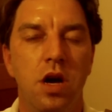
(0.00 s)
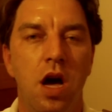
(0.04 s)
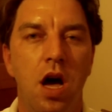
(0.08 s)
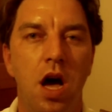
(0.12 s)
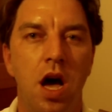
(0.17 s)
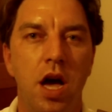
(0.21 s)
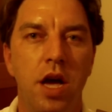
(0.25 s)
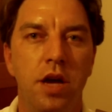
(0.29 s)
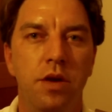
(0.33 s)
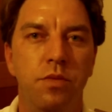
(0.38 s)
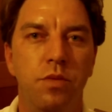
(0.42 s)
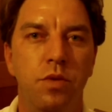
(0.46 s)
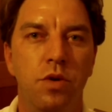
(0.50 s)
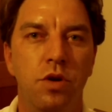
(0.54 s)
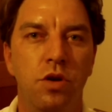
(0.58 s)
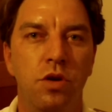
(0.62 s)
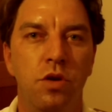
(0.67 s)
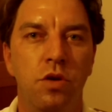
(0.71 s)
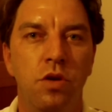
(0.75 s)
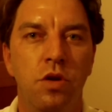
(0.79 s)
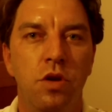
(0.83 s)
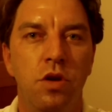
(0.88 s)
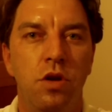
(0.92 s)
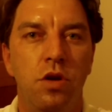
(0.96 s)
I
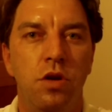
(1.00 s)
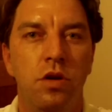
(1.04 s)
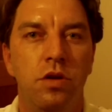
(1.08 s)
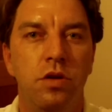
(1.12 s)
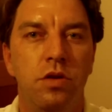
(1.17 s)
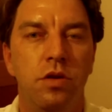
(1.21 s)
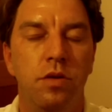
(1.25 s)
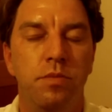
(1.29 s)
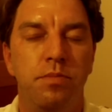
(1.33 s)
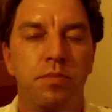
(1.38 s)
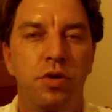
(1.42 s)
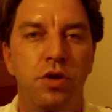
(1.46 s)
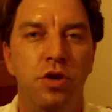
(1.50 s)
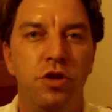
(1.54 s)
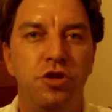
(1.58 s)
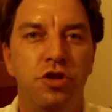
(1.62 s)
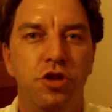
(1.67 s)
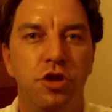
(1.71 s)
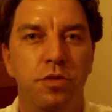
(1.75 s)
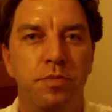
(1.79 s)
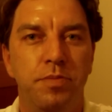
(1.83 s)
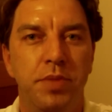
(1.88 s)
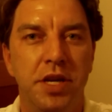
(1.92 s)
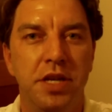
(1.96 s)
will put
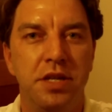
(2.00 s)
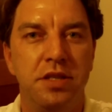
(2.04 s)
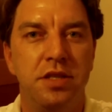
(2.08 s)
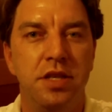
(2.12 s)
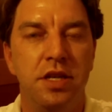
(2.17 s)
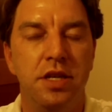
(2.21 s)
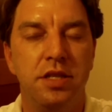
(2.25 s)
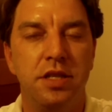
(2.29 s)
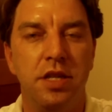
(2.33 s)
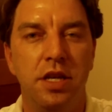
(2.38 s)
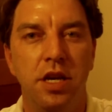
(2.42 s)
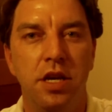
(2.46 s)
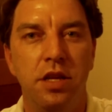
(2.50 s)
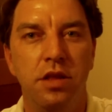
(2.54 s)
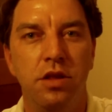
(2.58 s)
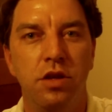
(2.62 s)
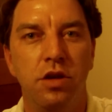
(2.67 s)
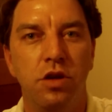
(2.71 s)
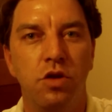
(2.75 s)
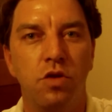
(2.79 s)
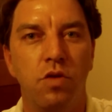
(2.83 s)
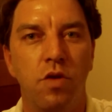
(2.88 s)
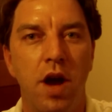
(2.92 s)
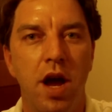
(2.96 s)
your business in the
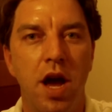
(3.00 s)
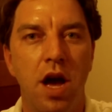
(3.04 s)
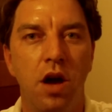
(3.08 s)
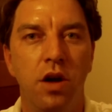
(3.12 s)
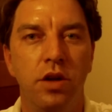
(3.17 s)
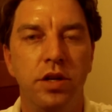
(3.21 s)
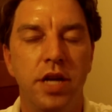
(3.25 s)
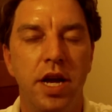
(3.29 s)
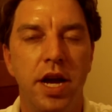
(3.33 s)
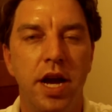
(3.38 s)
ground